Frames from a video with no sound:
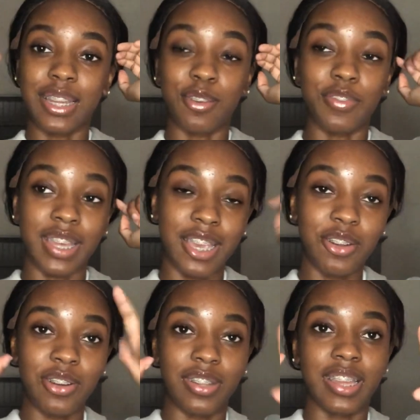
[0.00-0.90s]
over here
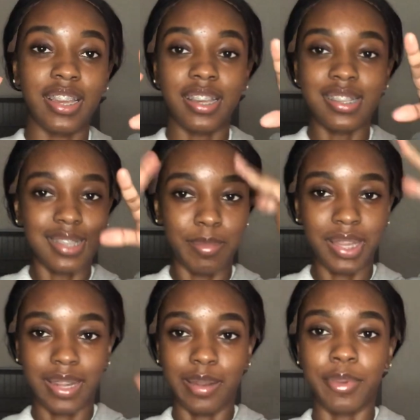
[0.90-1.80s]
or there. It's kind of
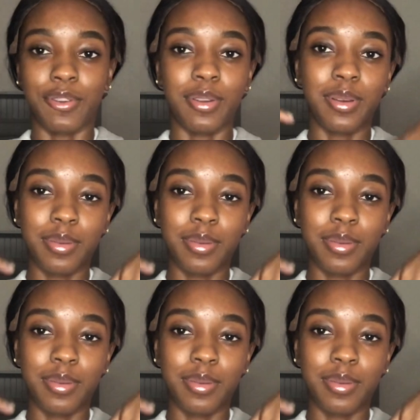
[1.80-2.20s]
looking in the mirror.